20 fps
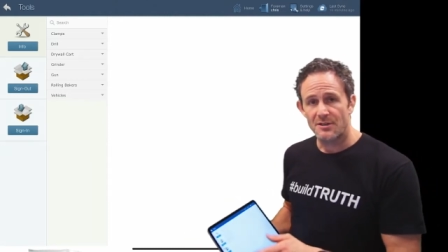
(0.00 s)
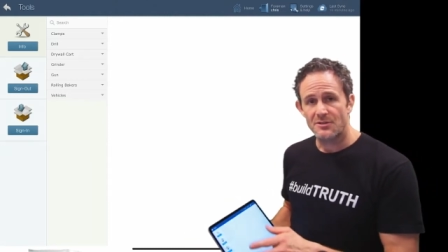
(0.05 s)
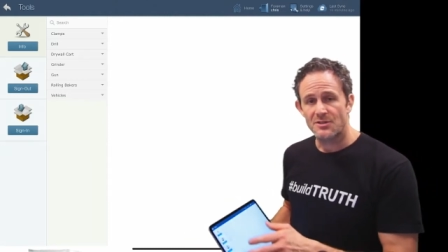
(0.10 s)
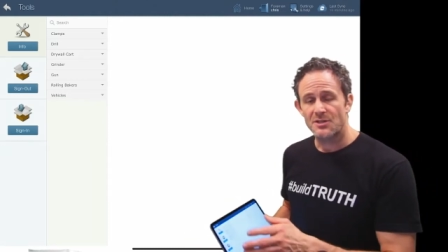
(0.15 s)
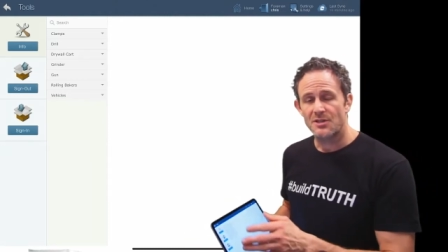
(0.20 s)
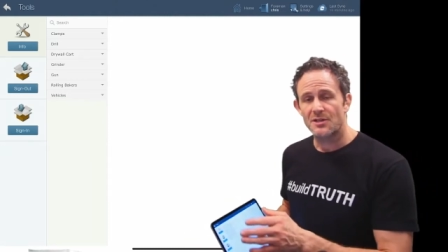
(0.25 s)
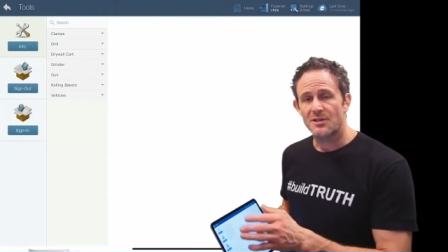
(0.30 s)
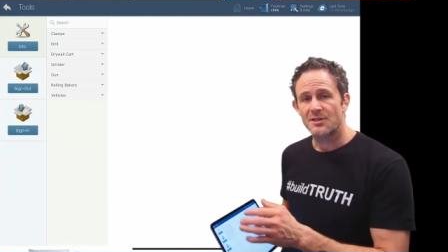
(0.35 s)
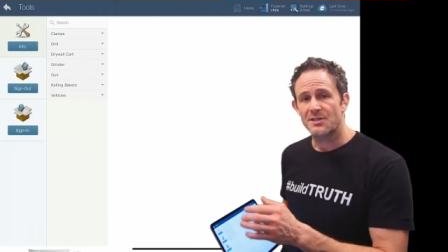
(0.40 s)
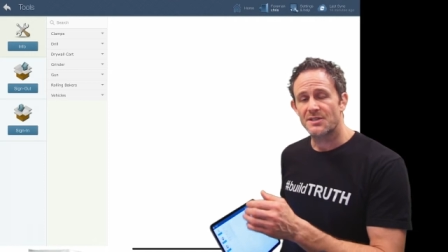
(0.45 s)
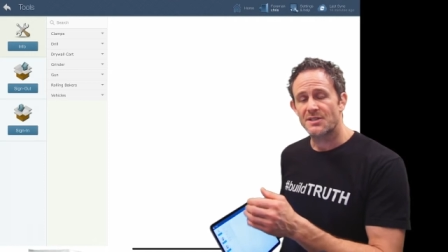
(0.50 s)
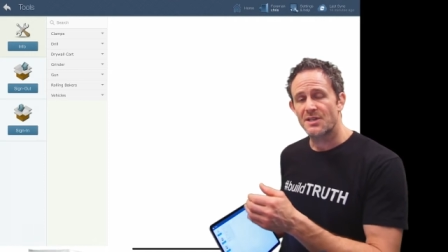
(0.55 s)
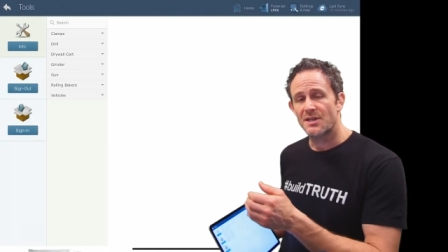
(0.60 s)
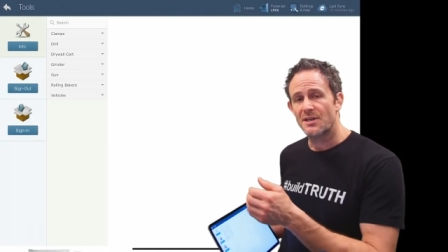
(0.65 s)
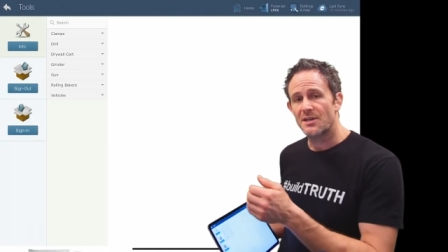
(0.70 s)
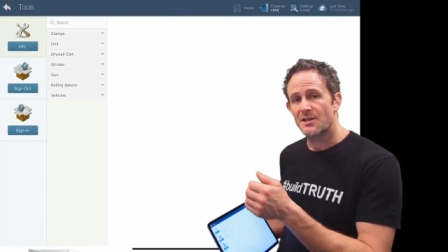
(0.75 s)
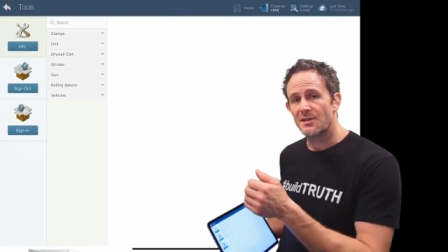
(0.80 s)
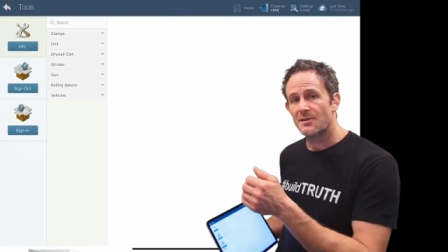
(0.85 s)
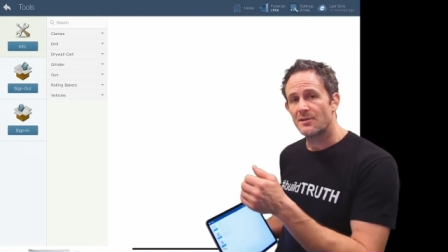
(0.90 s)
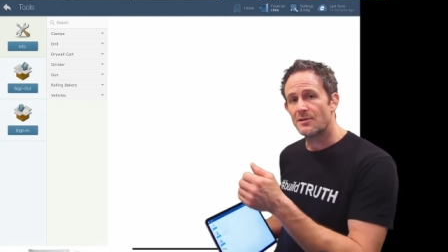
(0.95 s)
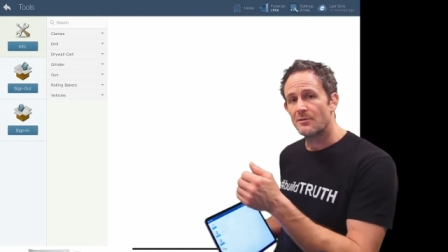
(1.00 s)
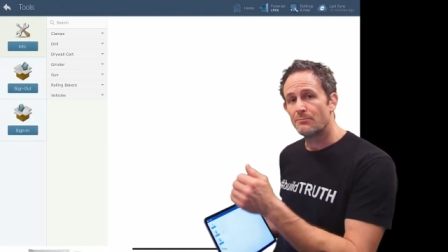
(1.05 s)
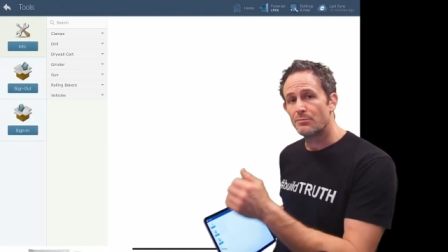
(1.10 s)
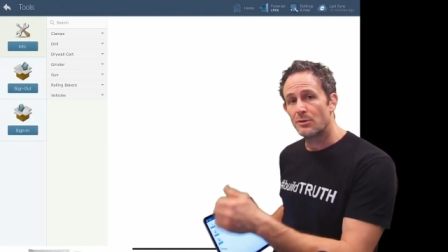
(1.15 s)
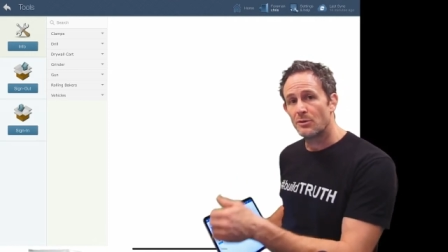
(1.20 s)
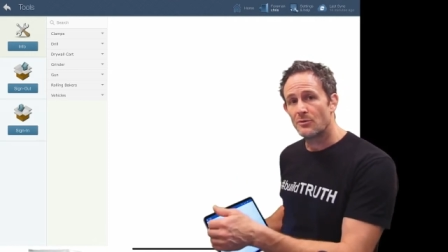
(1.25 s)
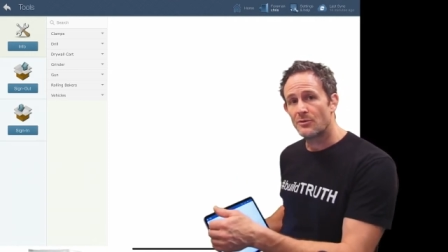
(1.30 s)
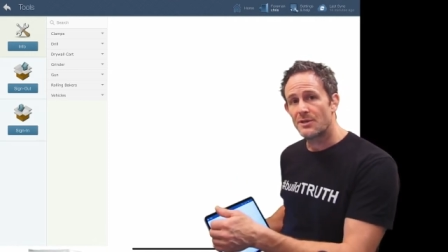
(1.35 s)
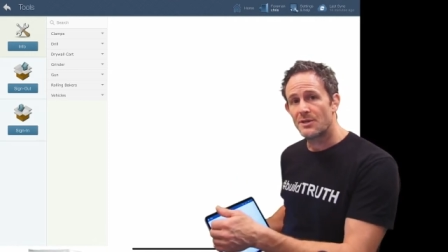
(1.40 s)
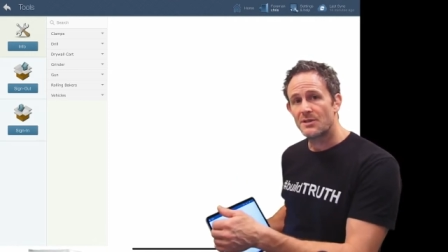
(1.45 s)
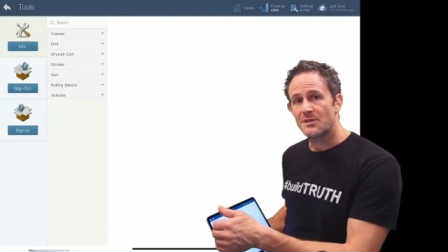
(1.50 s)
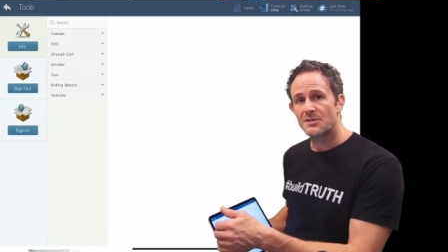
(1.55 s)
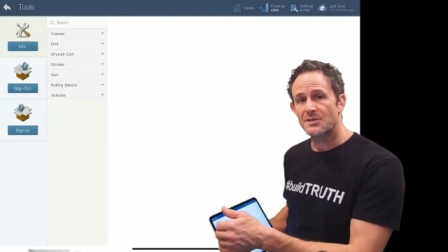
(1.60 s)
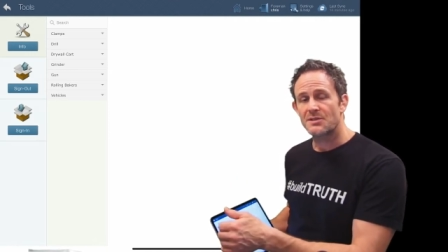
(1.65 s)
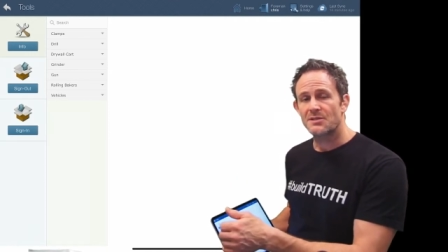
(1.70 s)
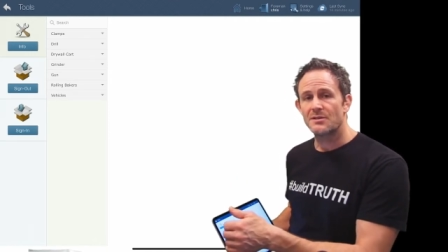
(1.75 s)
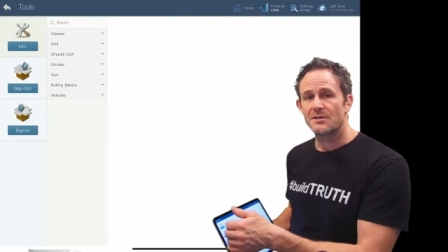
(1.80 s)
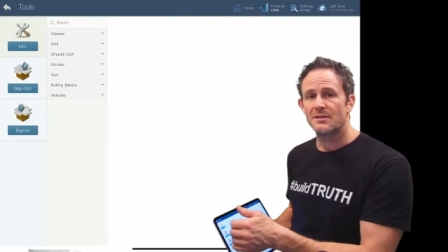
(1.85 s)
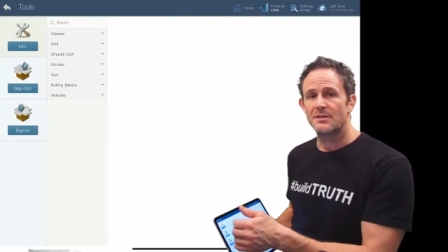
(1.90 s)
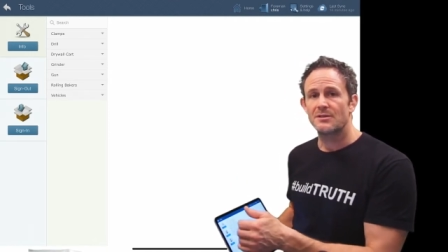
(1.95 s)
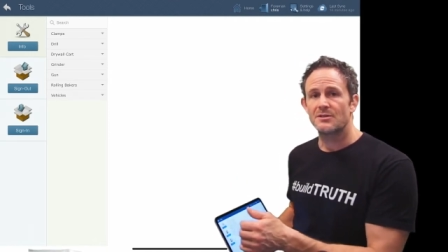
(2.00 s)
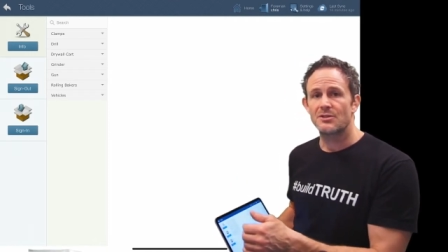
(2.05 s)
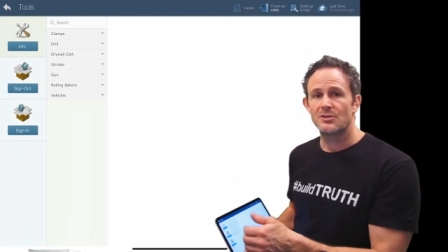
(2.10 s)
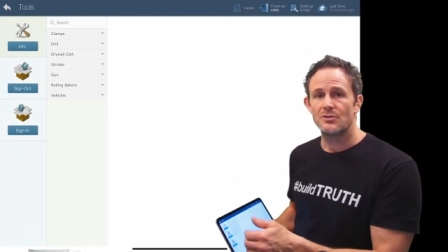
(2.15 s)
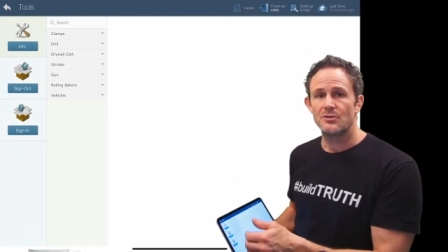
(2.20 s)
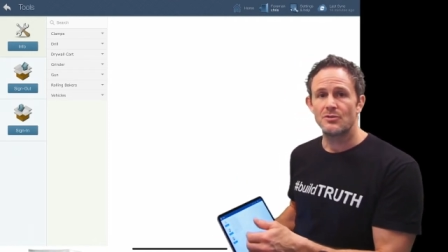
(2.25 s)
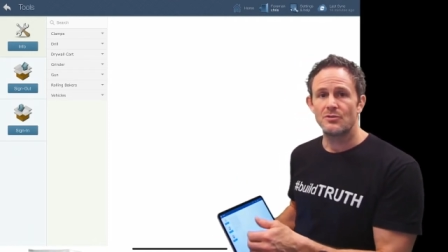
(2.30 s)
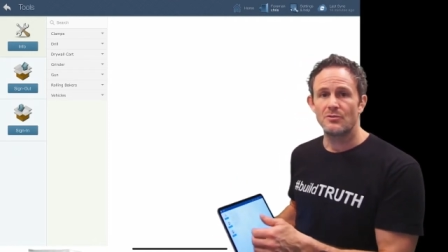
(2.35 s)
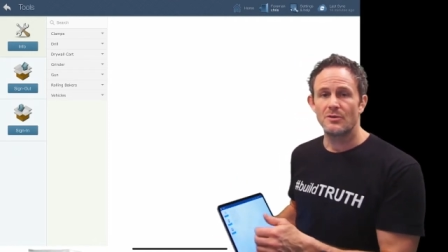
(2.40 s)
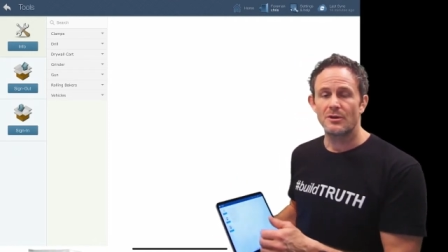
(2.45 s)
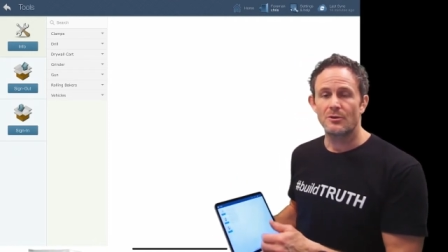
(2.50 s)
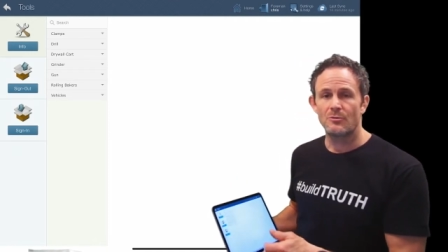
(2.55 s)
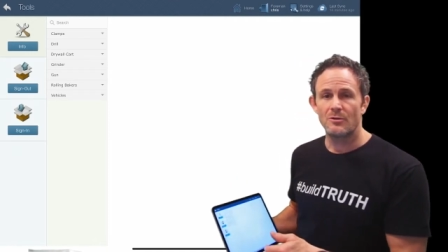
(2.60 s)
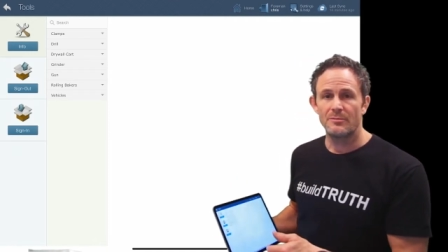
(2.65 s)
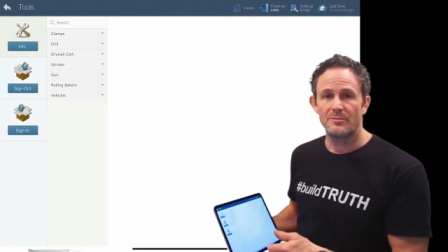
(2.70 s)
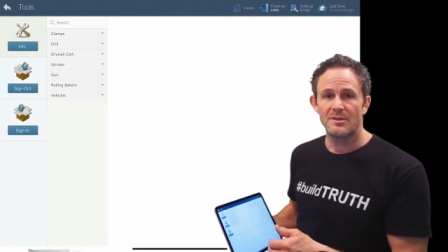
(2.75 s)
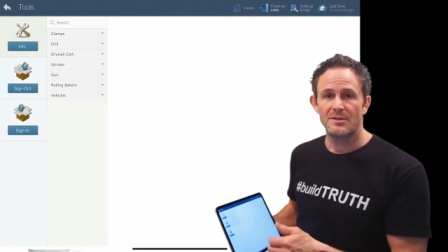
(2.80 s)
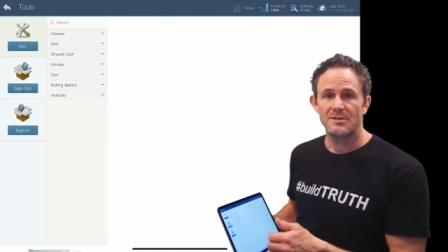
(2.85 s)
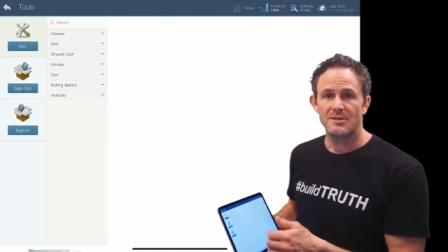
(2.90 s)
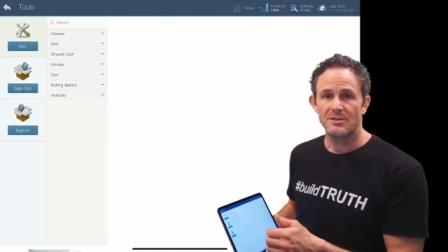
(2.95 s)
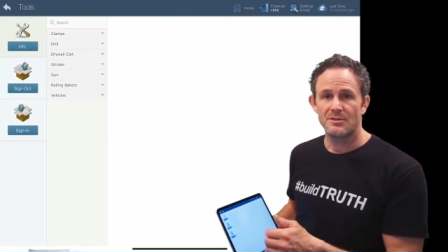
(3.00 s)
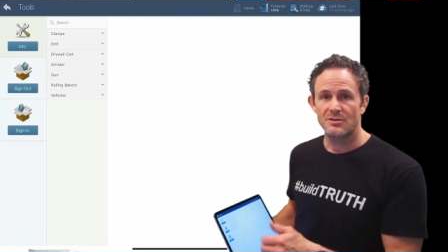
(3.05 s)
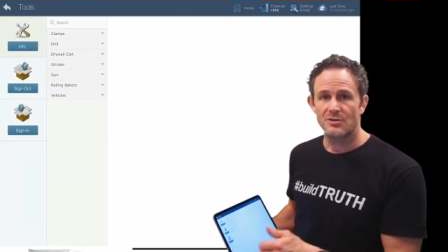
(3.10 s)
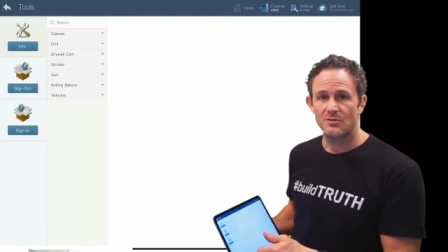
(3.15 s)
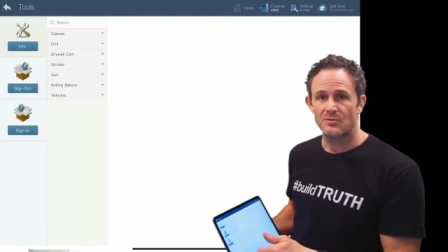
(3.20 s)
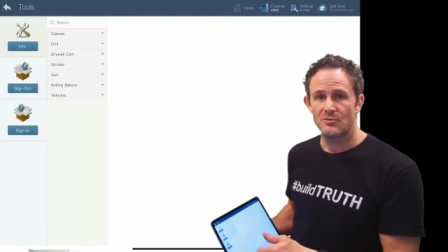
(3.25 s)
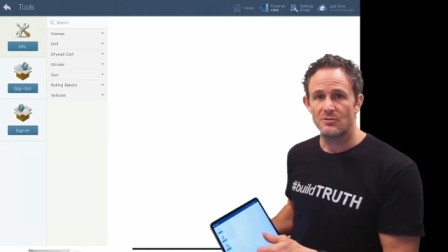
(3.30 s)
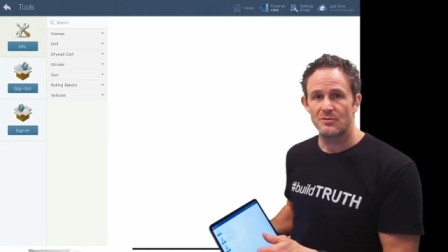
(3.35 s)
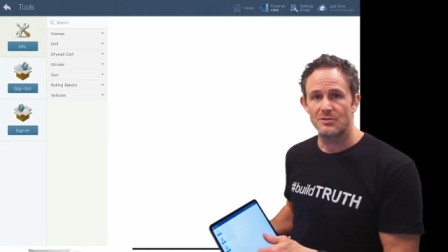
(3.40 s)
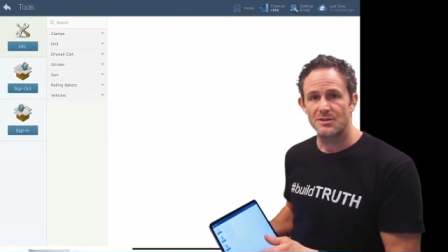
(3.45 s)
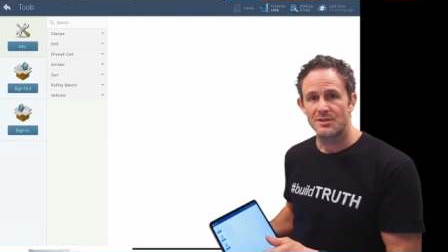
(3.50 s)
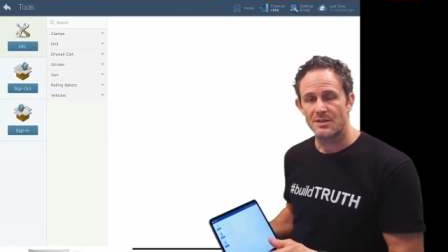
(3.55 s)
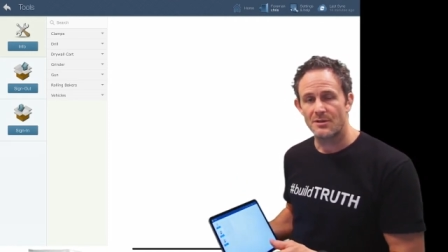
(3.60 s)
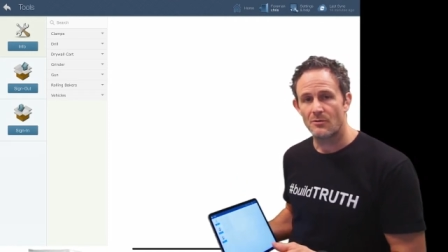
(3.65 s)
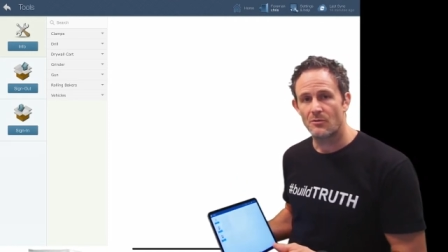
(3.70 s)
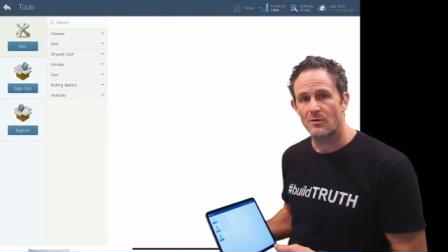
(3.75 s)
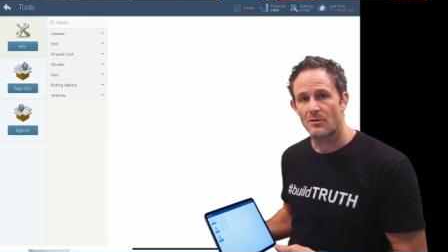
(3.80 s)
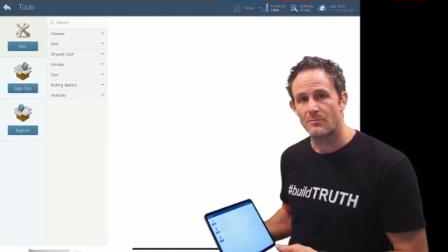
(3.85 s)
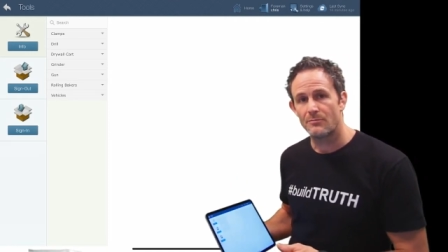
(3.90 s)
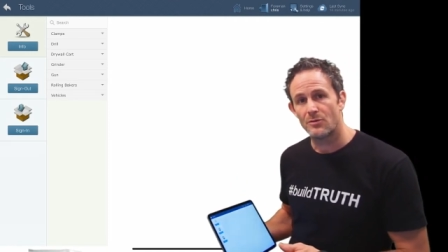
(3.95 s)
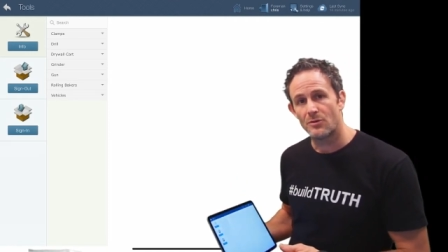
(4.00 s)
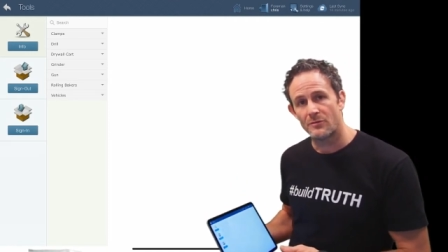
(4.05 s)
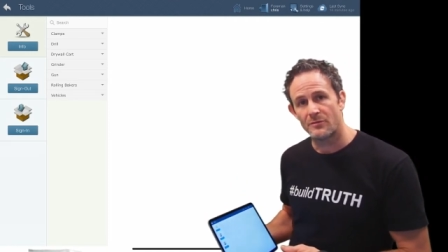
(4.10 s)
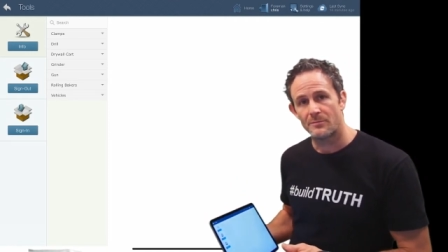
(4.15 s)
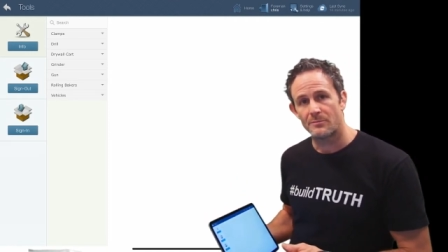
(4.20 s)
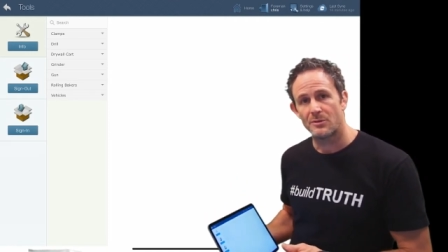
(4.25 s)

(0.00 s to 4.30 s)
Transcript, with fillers: so you can assign employees to equipment and tools, or move